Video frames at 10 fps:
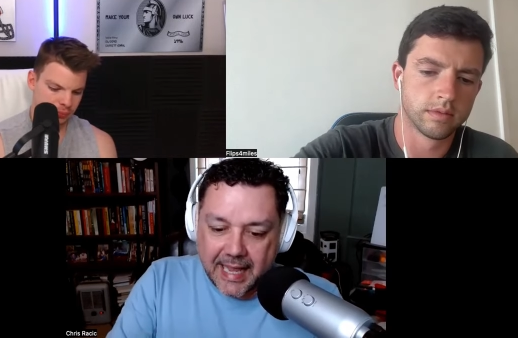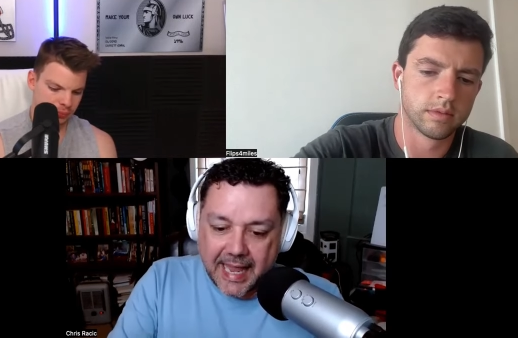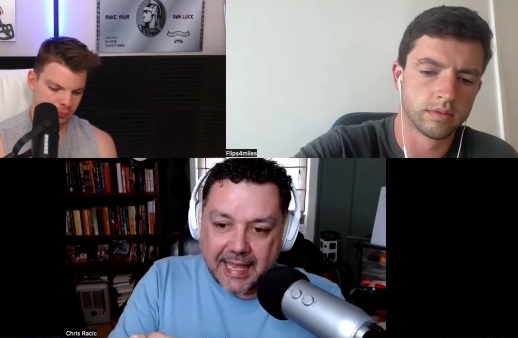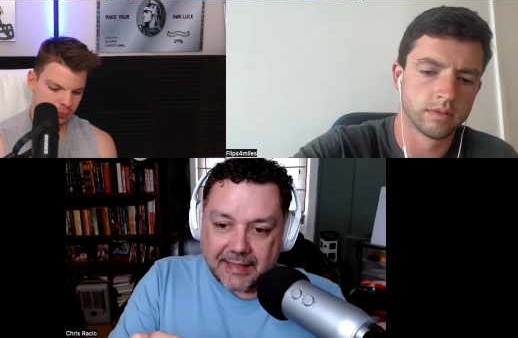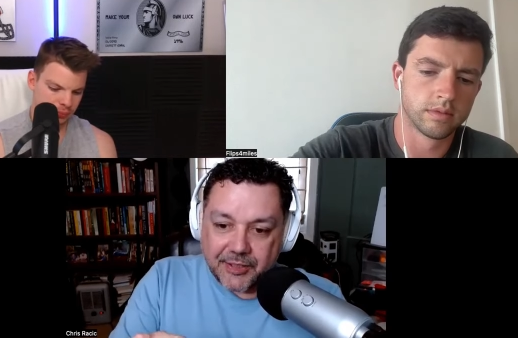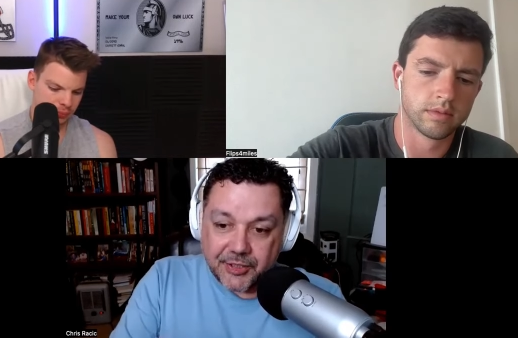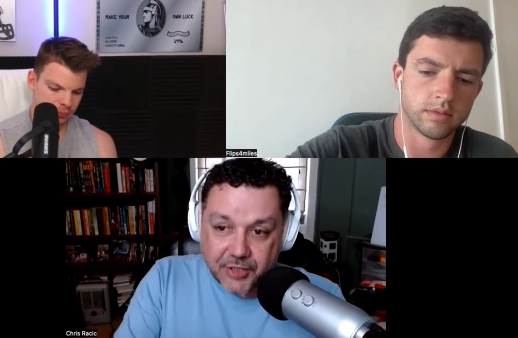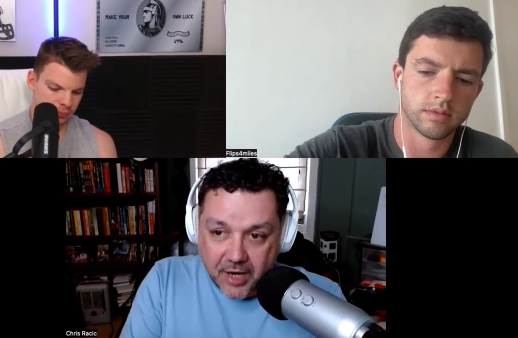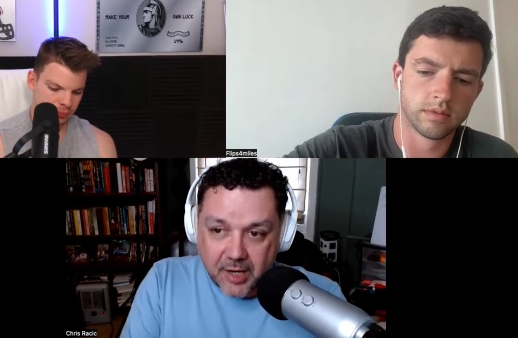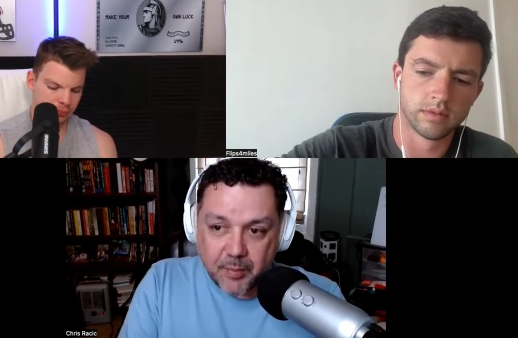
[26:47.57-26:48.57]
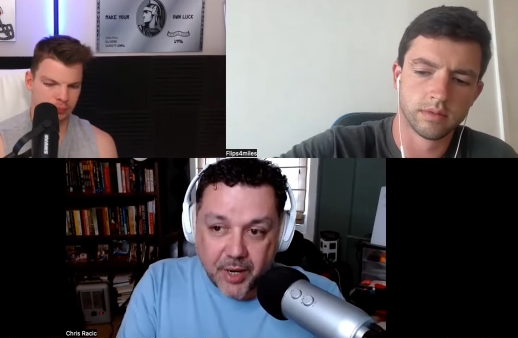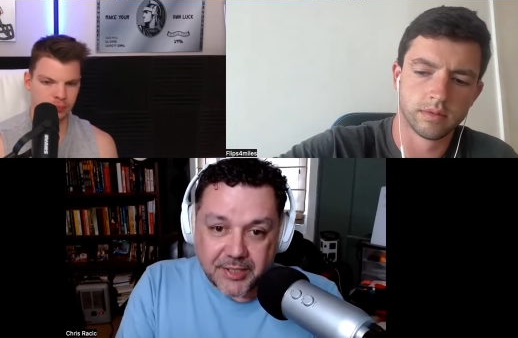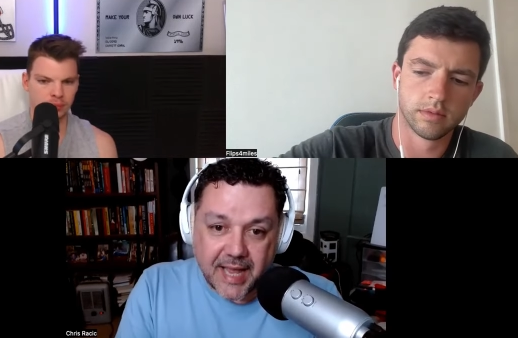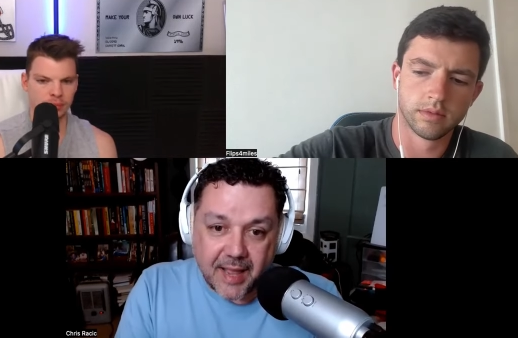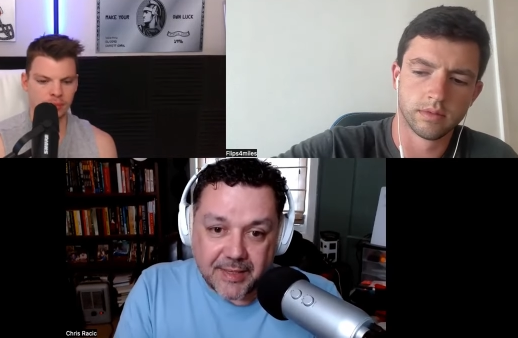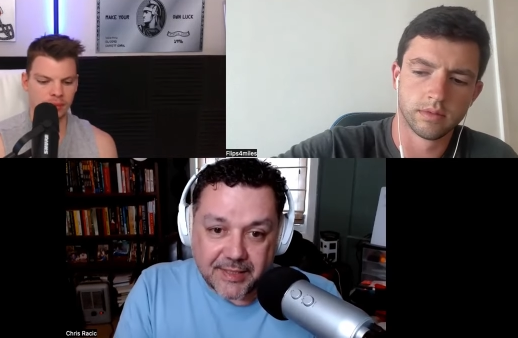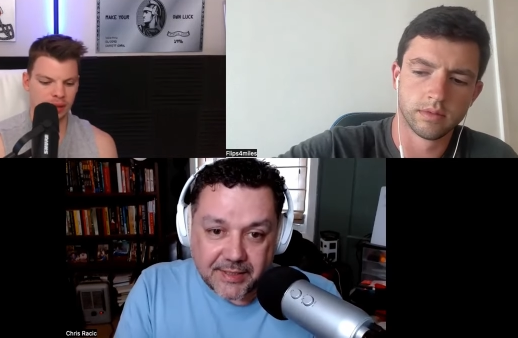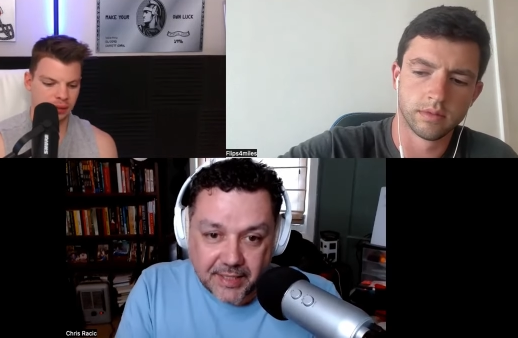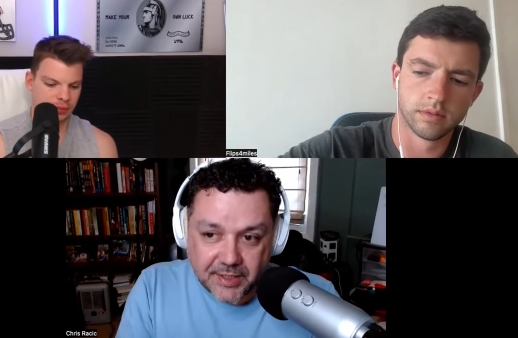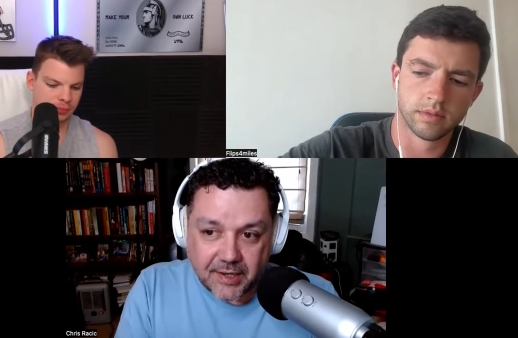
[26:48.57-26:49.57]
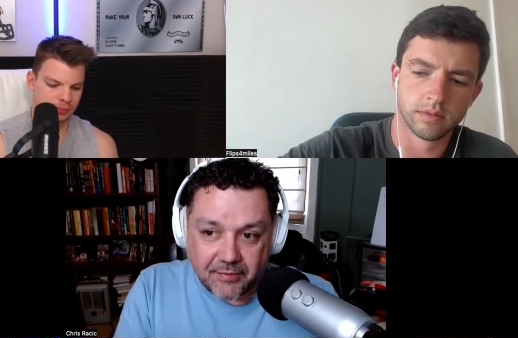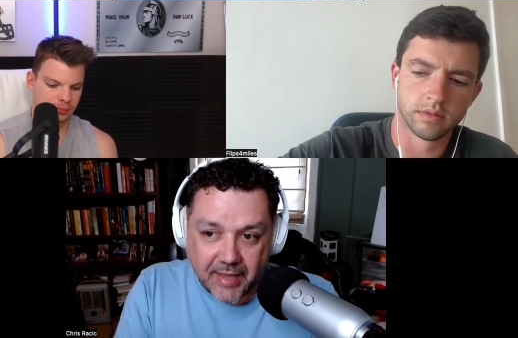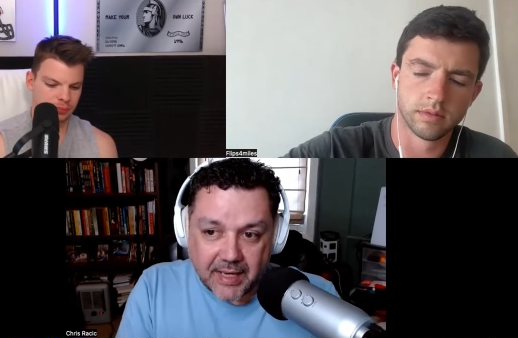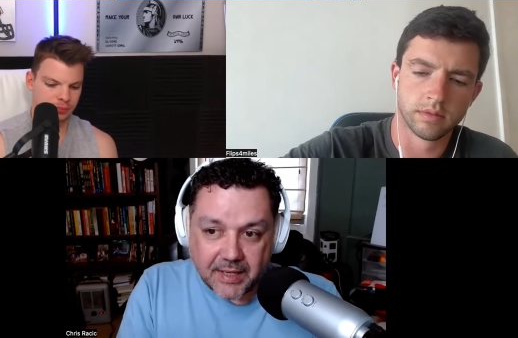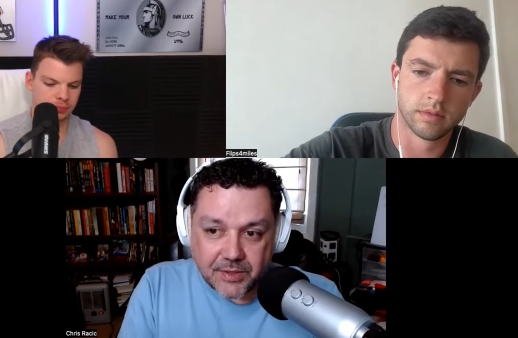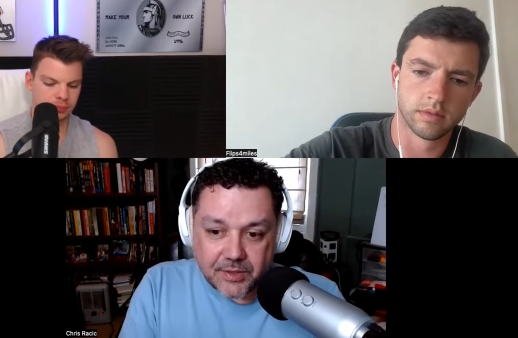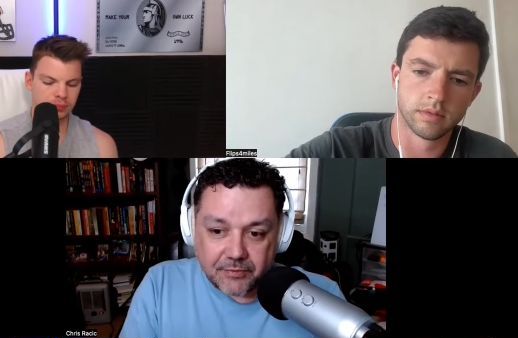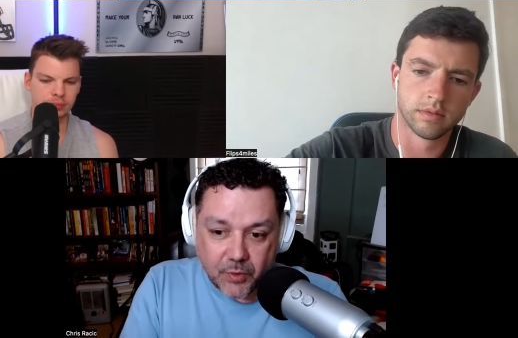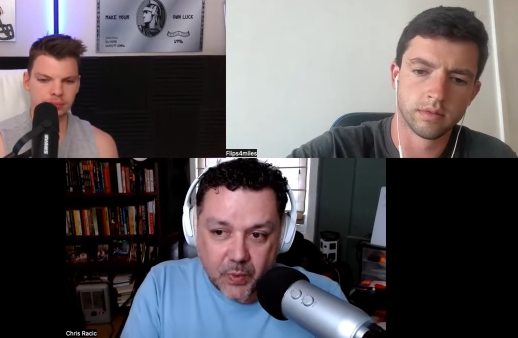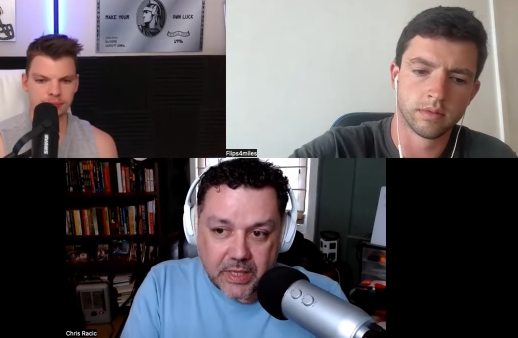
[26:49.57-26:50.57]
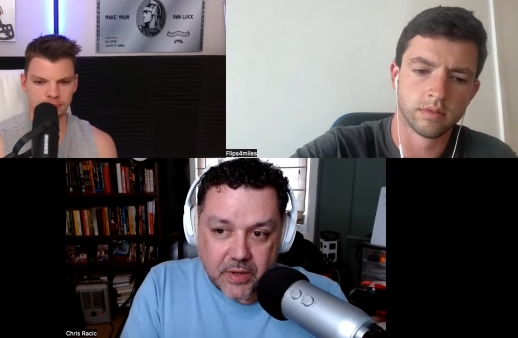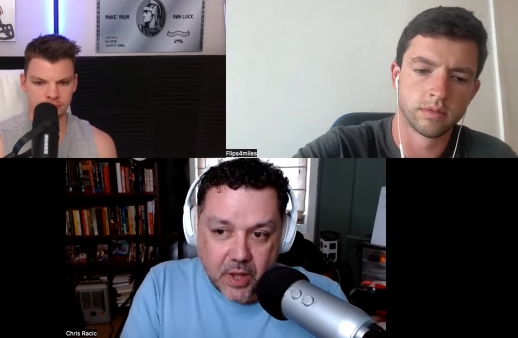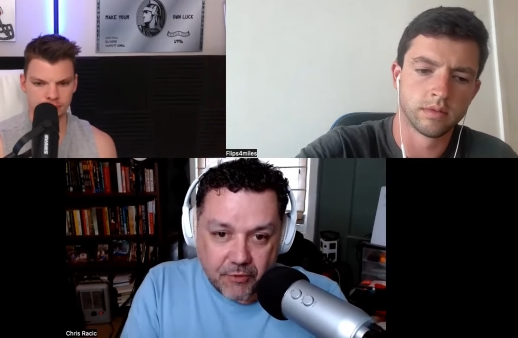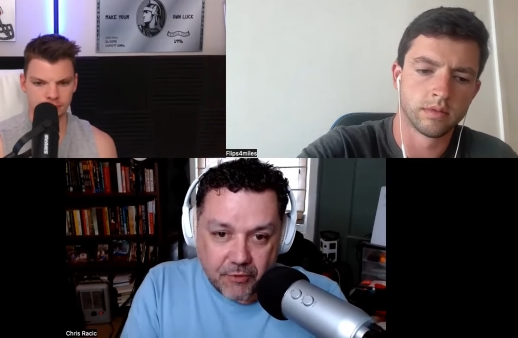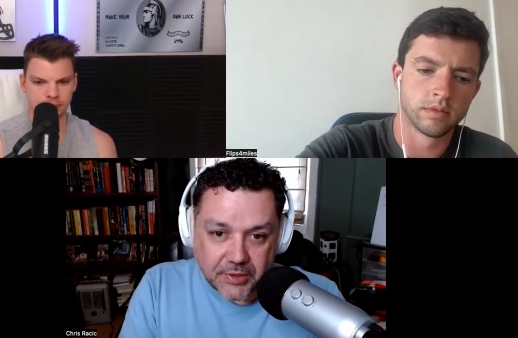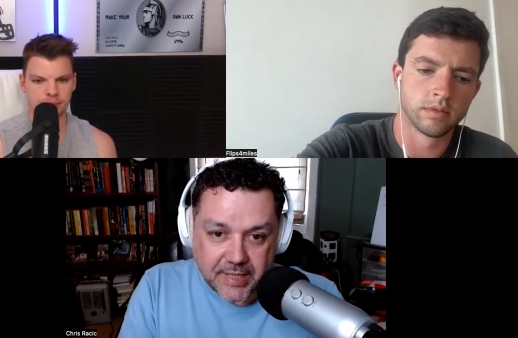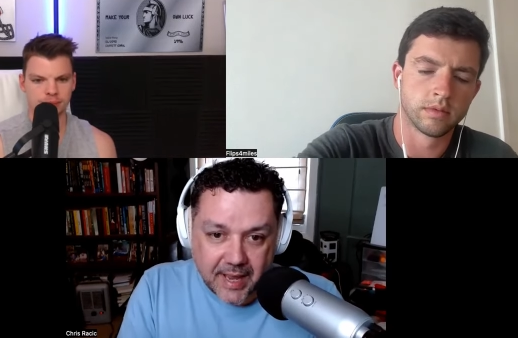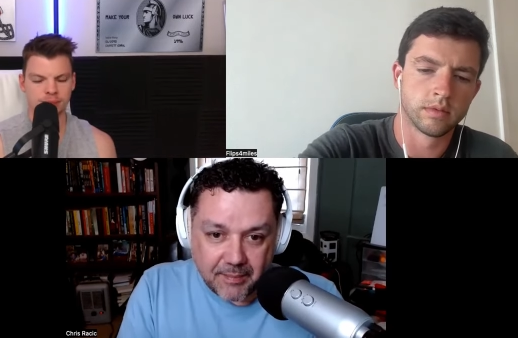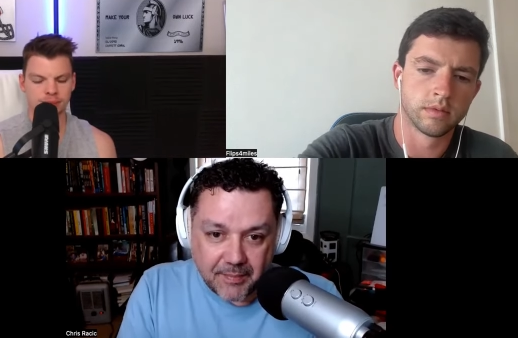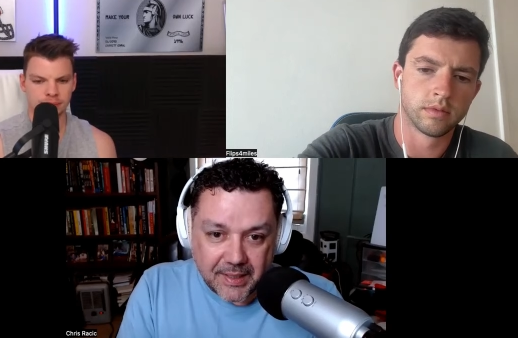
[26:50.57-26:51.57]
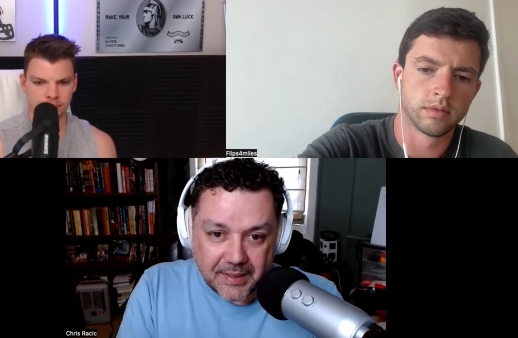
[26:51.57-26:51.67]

Speaker 1: and starting part-time is such an advantage for when you go full-time